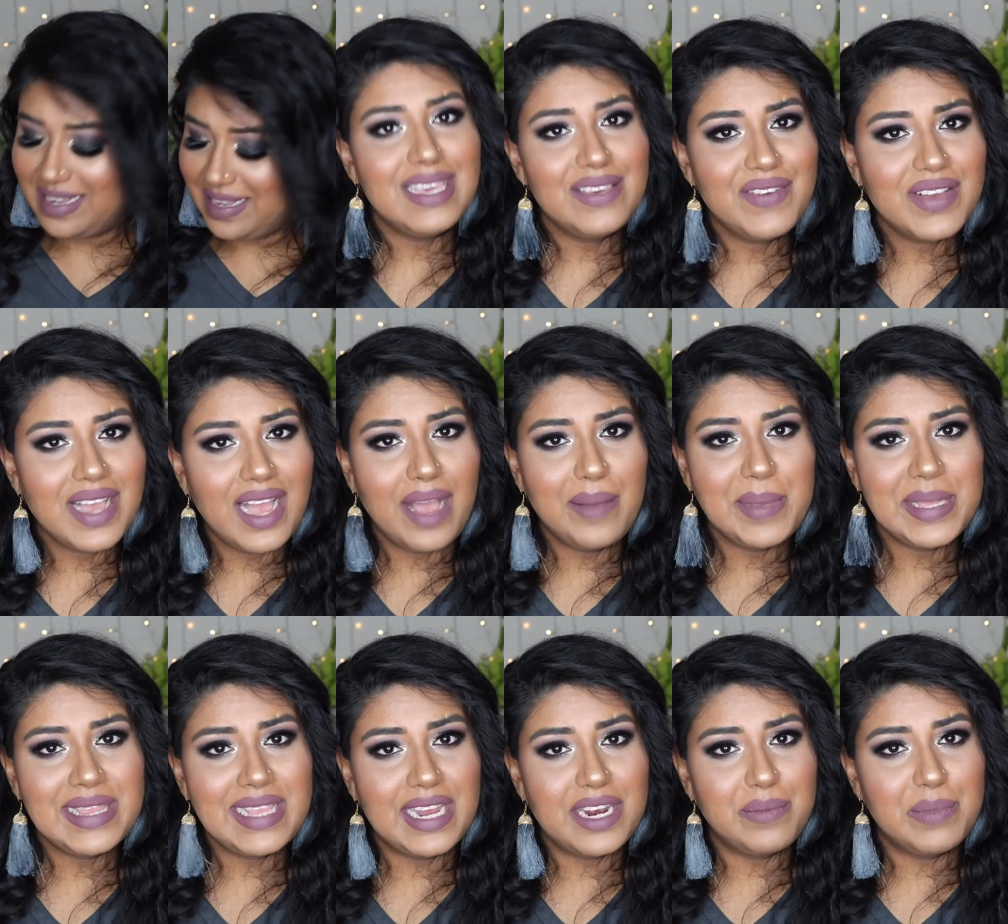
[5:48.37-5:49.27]
Leave a
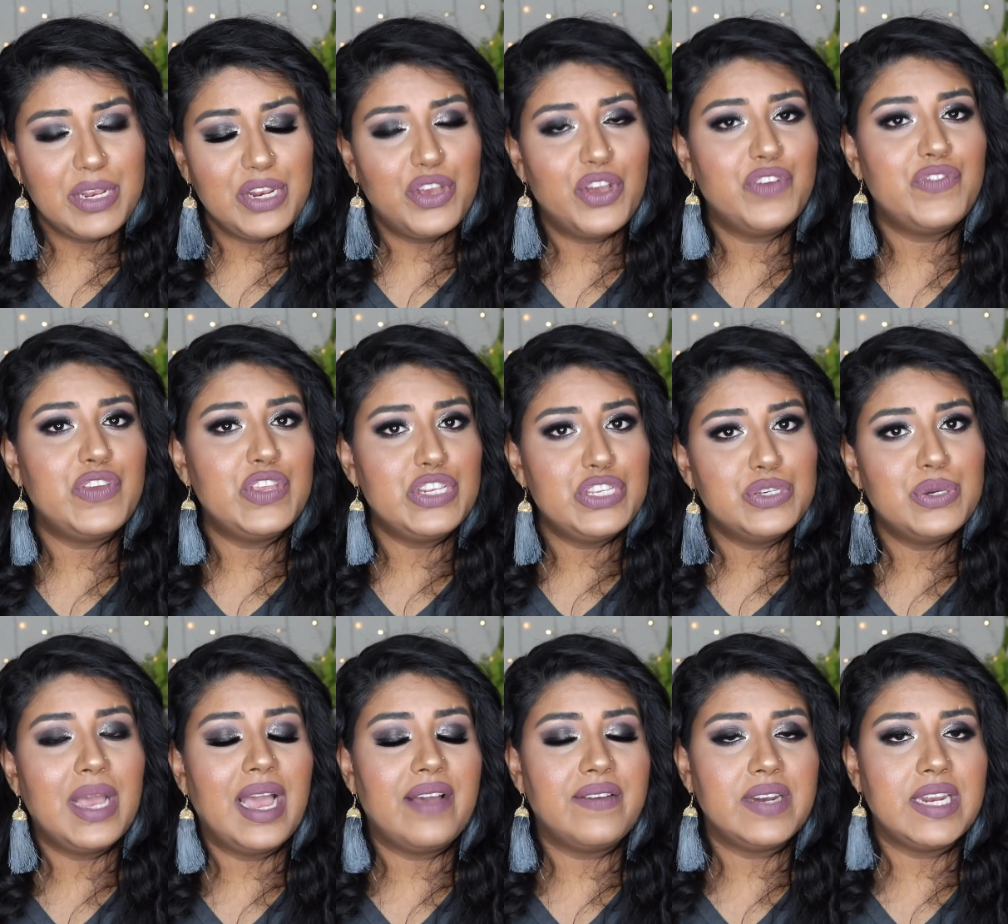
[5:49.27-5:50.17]
comment letting me know if you
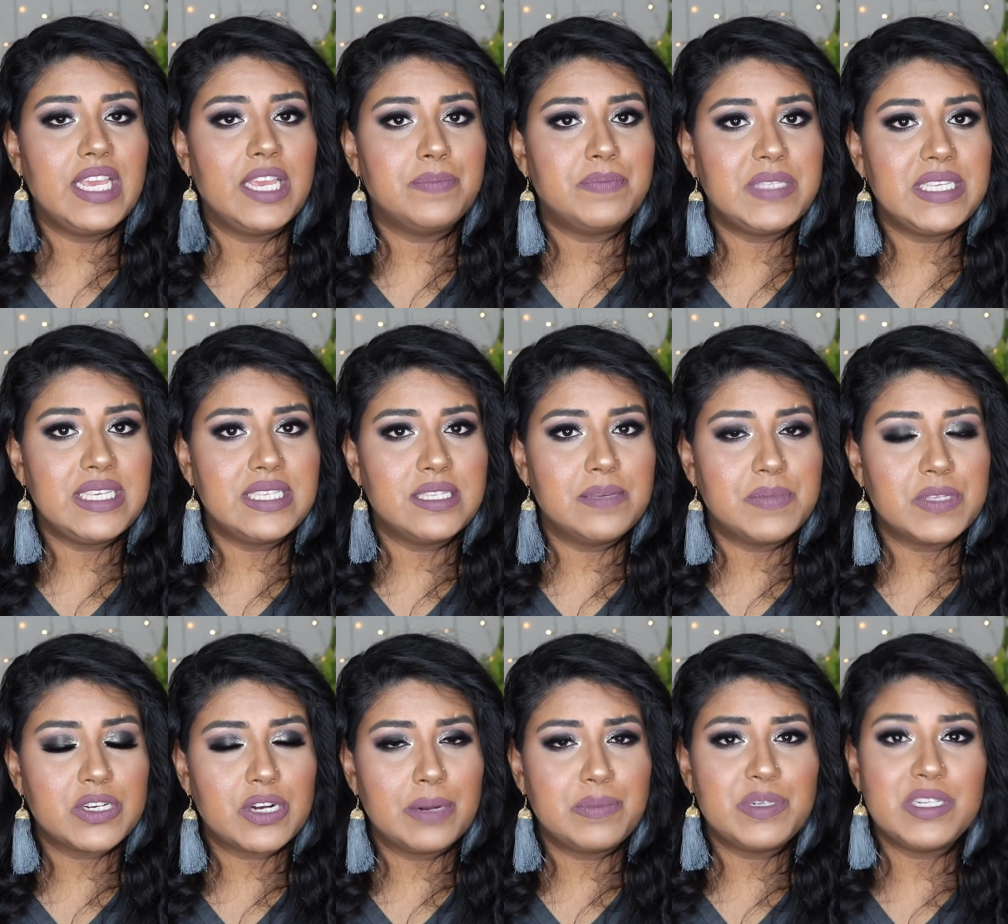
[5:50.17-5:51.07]
do have an Ipsy
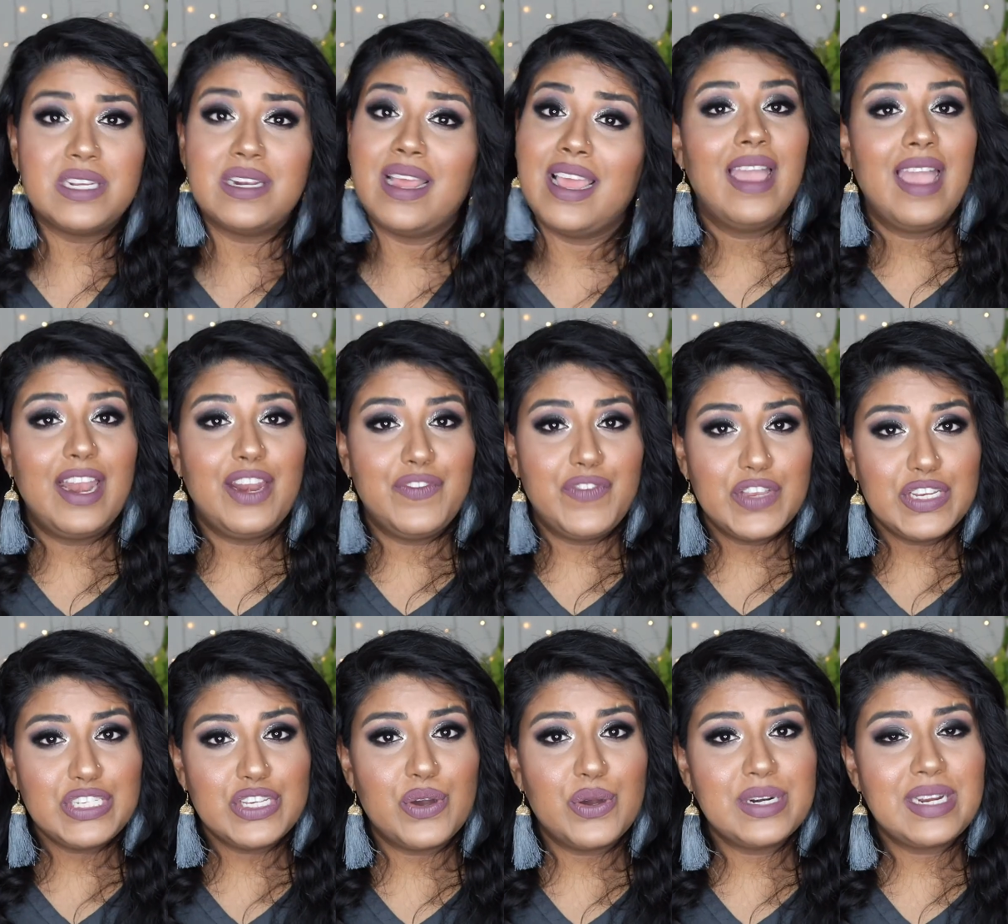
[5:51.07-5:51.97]
subscription, and if
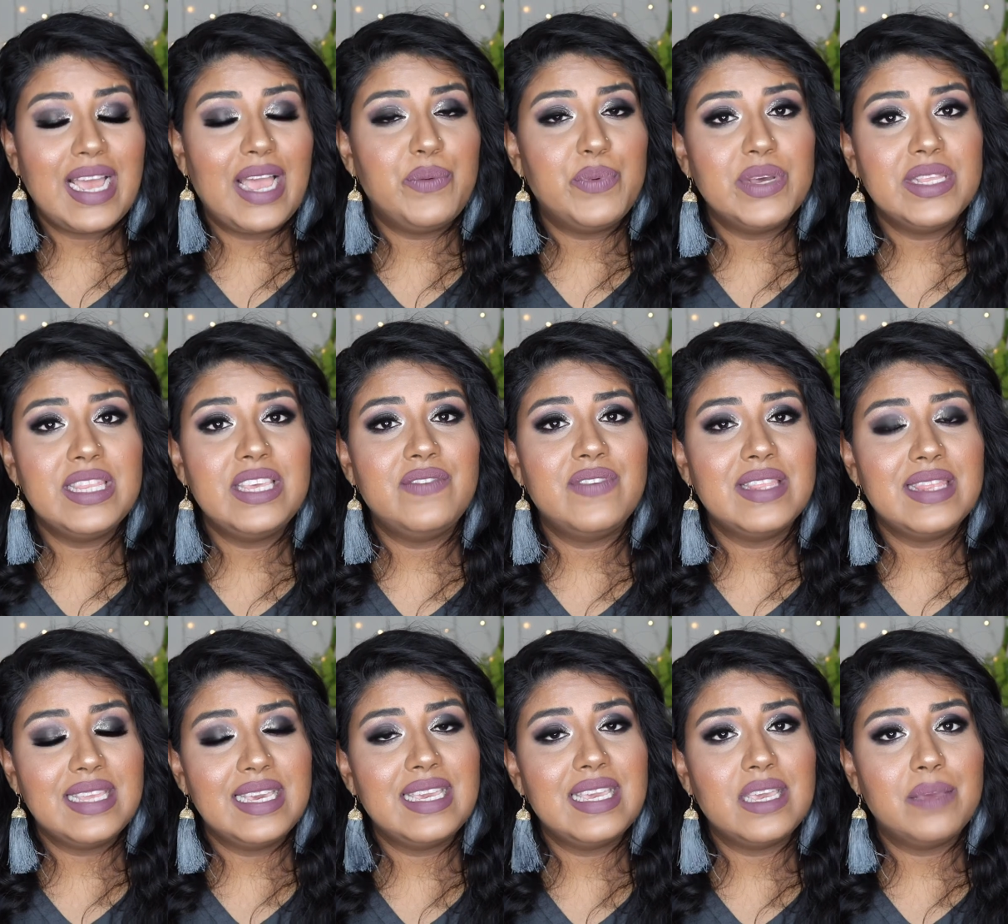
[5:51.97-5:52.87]
you don't, I will leave a
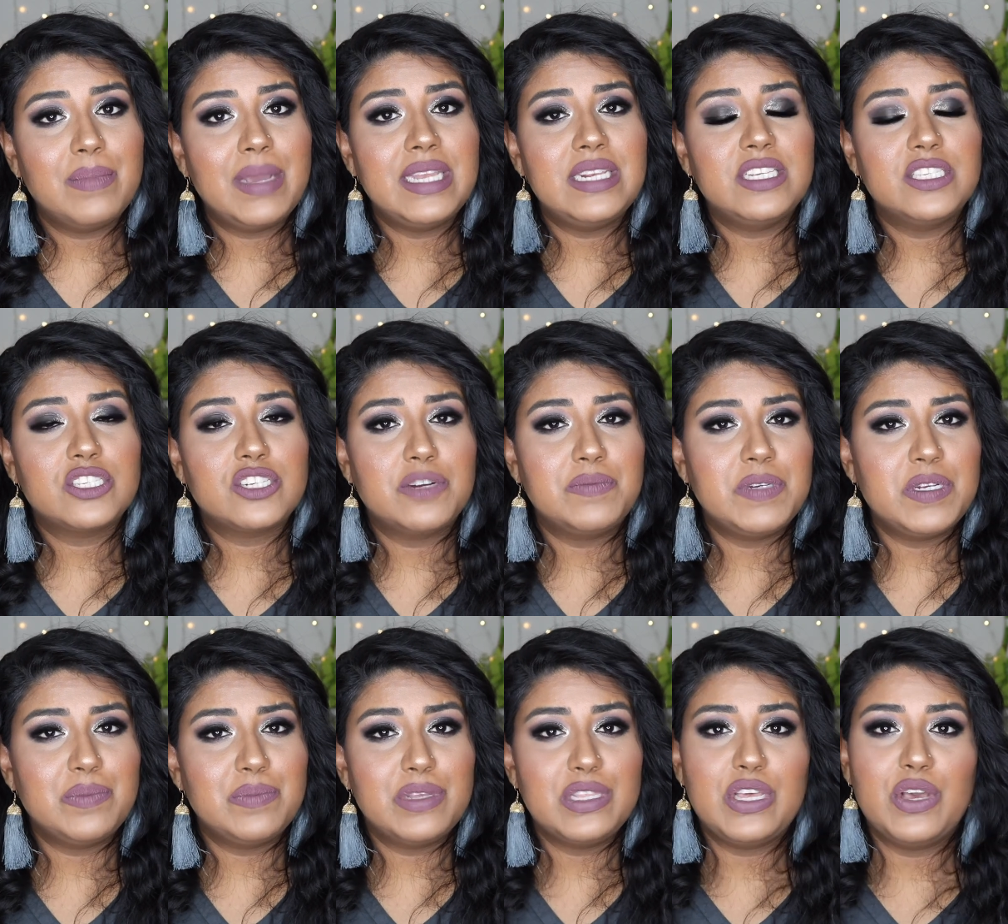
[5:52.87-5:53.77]
link in my
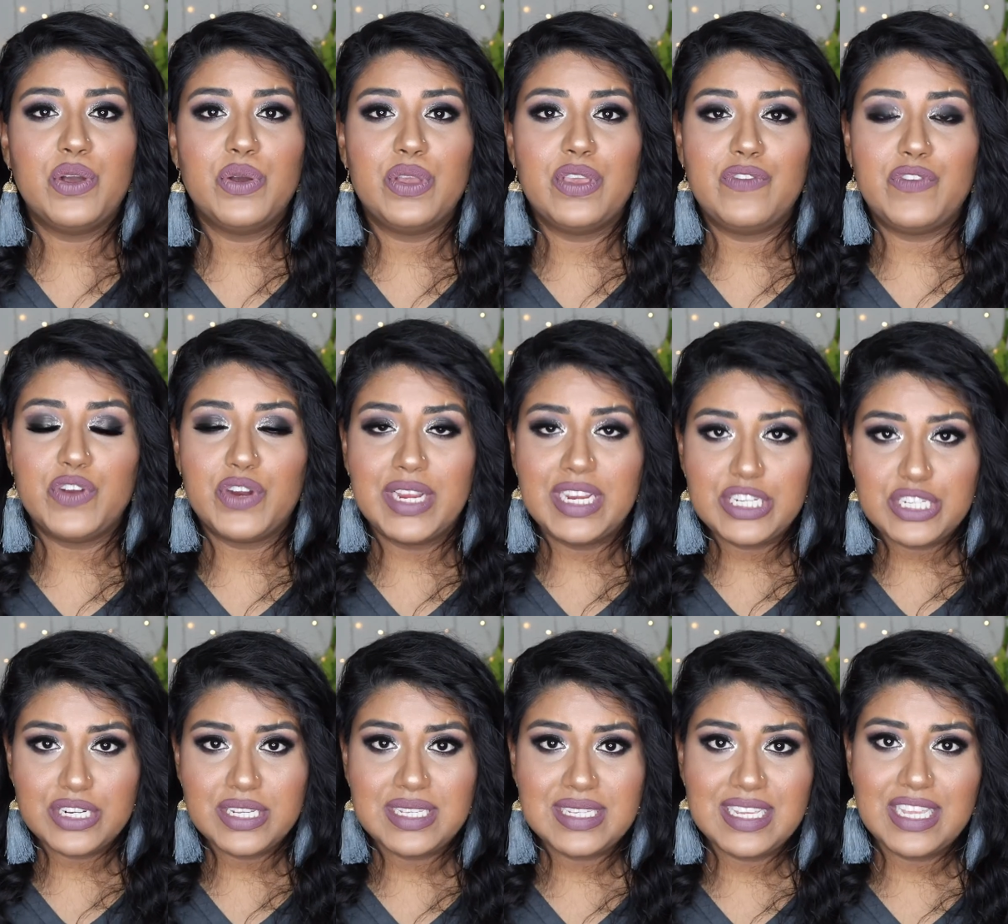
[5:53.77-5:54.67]
description below. If you're
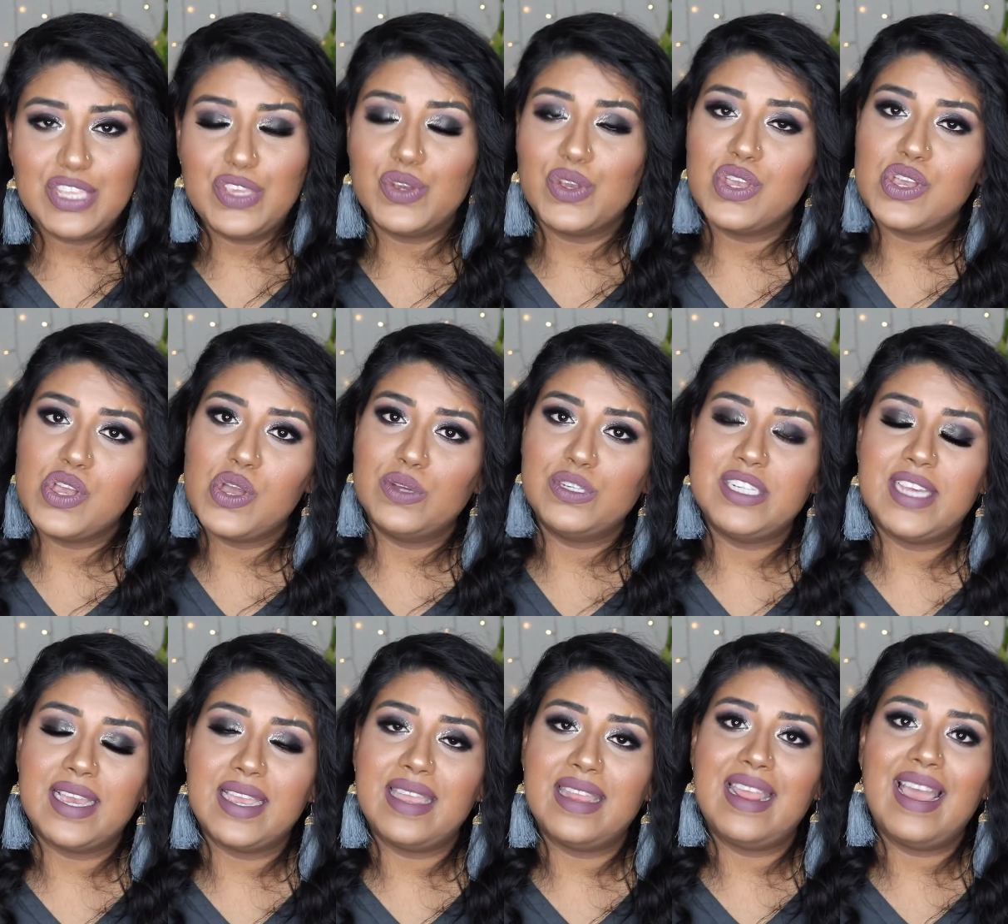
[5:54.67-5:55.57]
interested, you can go
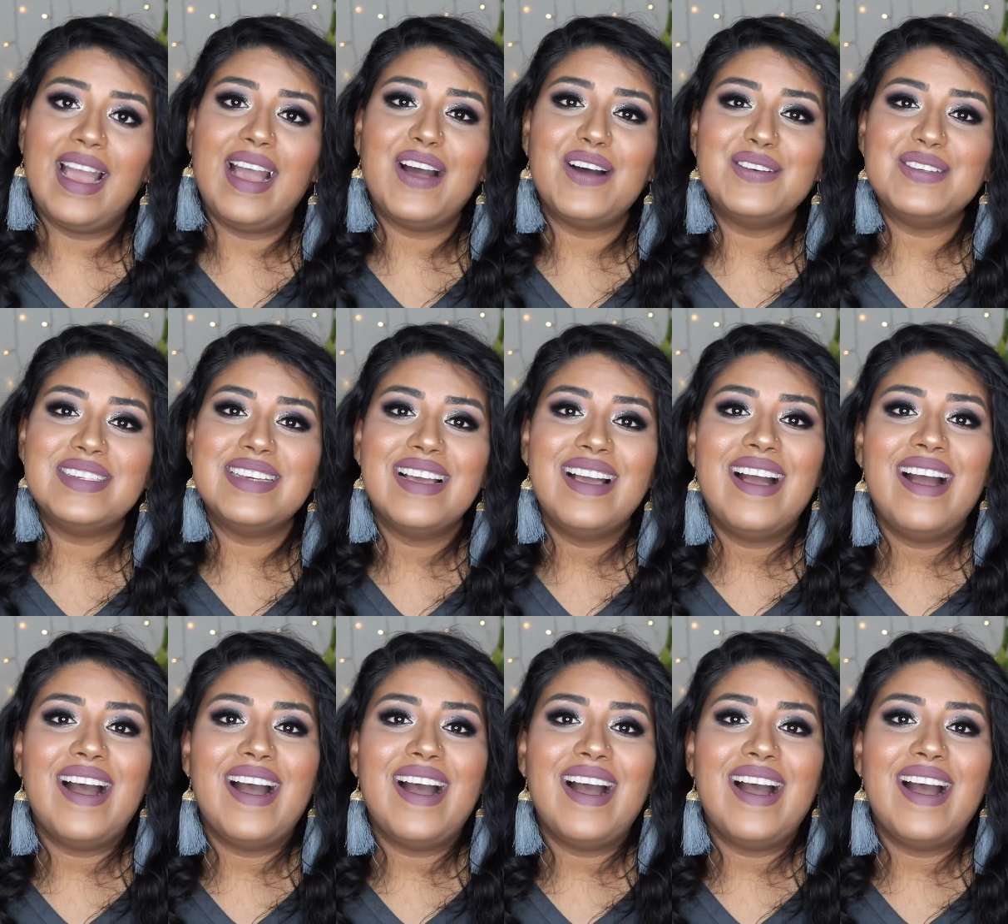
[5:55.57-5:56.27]
check it out.